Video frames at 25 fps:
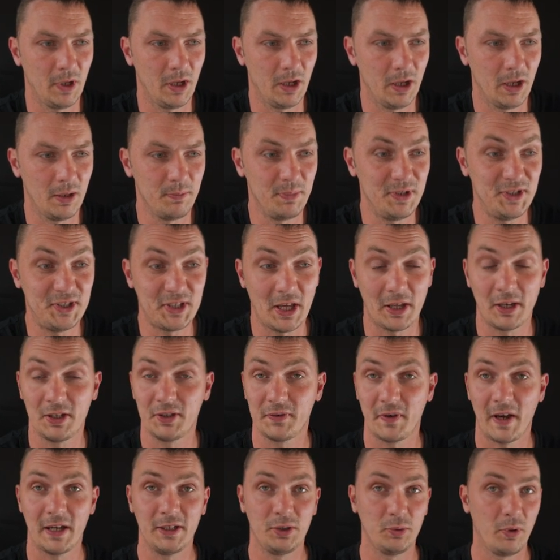uh, be
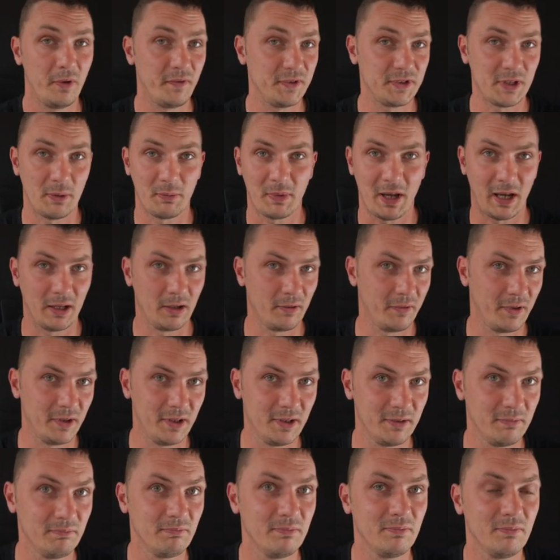satisfied with some kind of
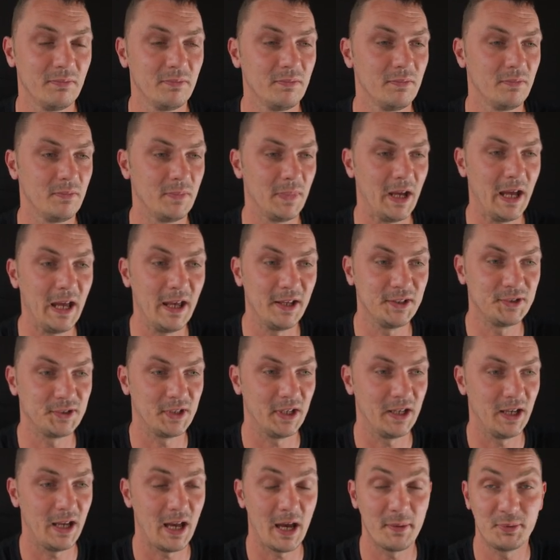a
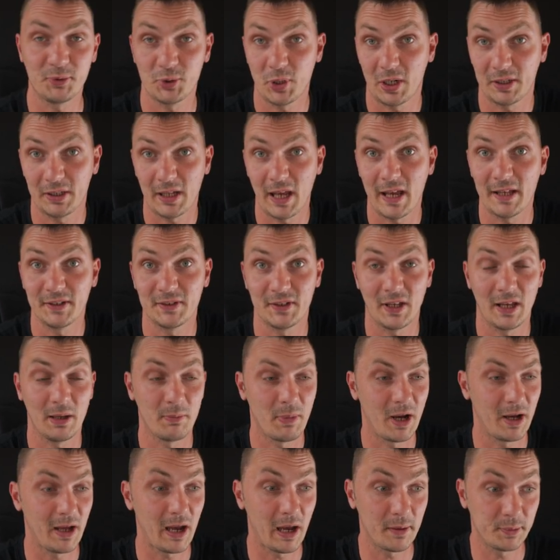essay, abstract essay
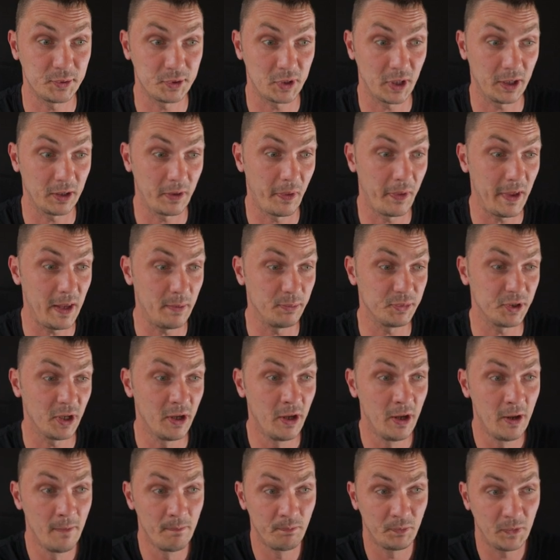about abstract themes.
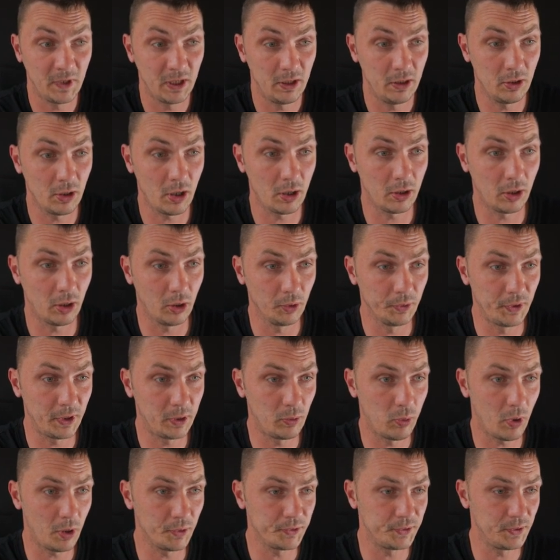Here are all the
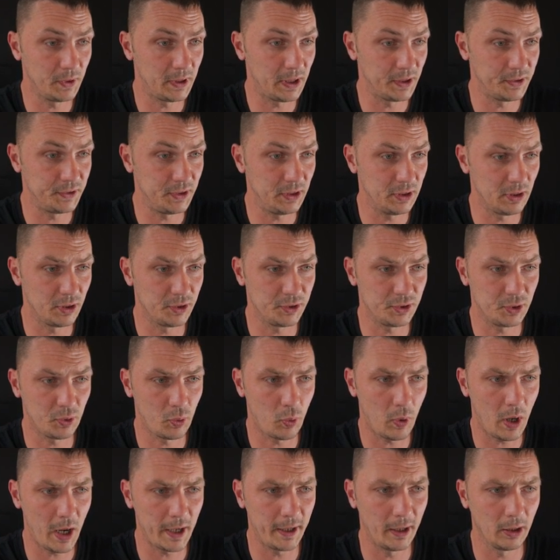quotes. You can see there's
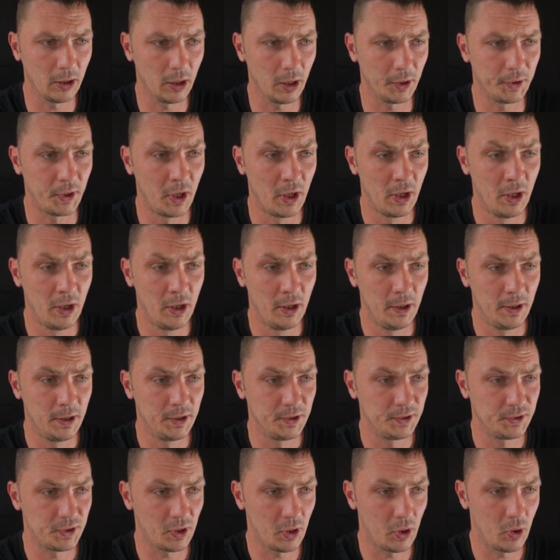quite a lot.
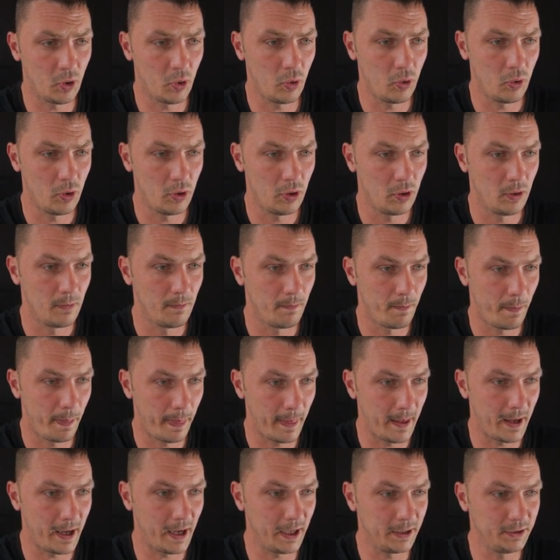So
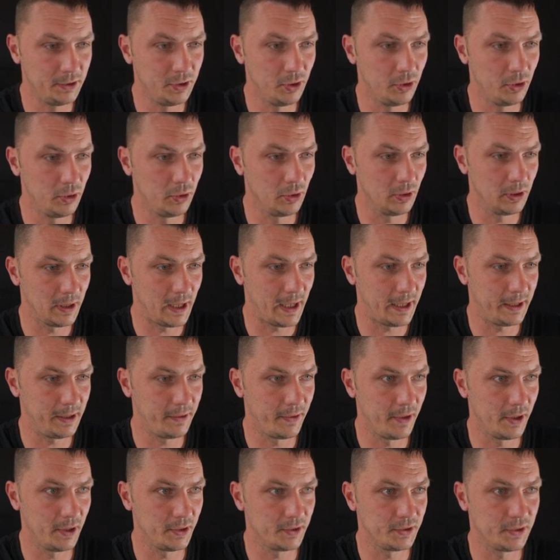I do
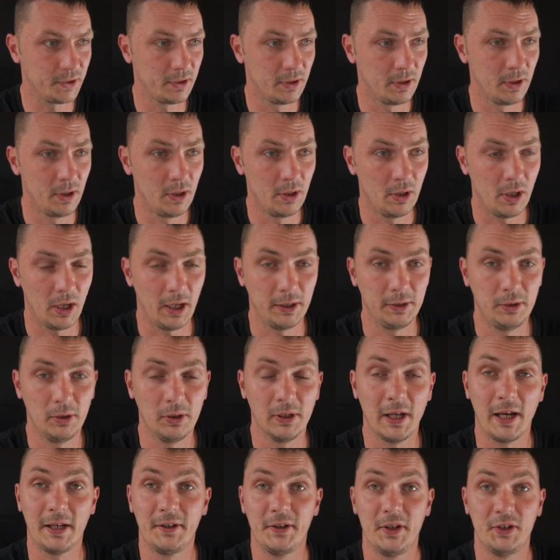like this. I do
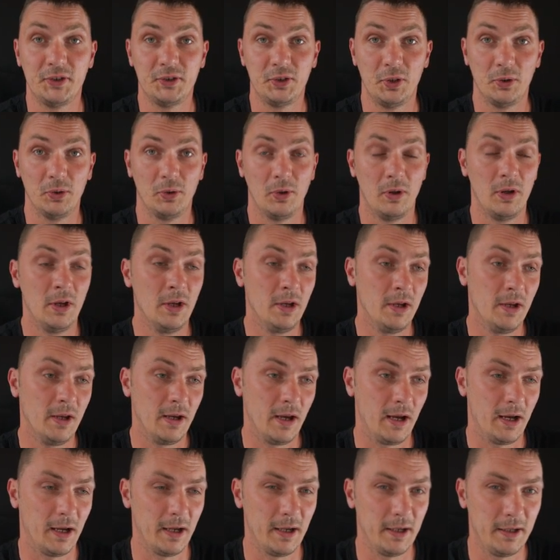like this tool.
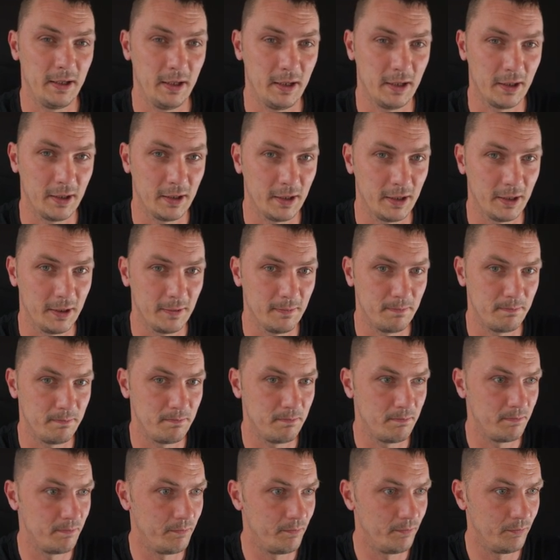I uh,
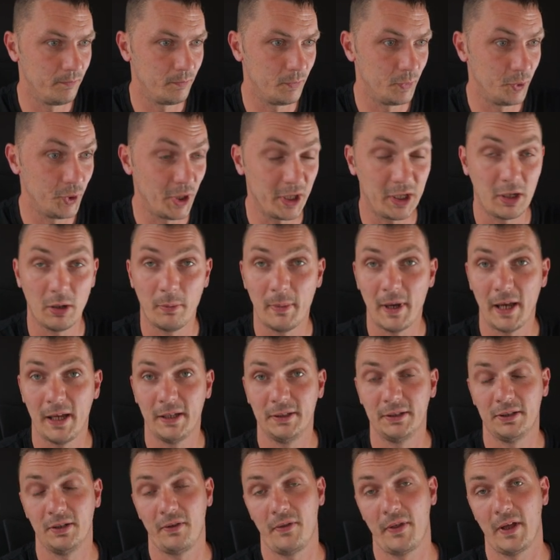
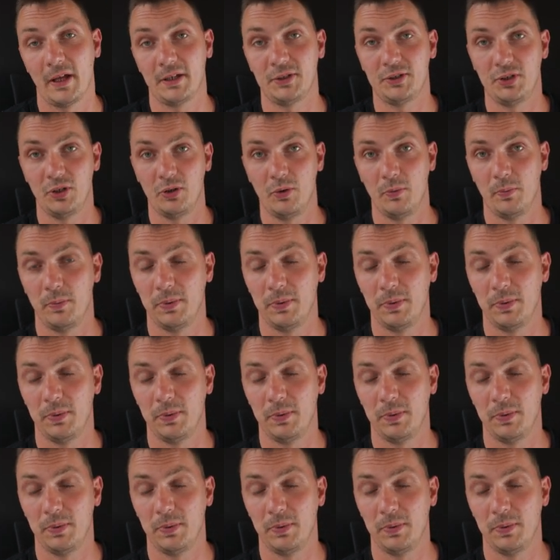recommend that you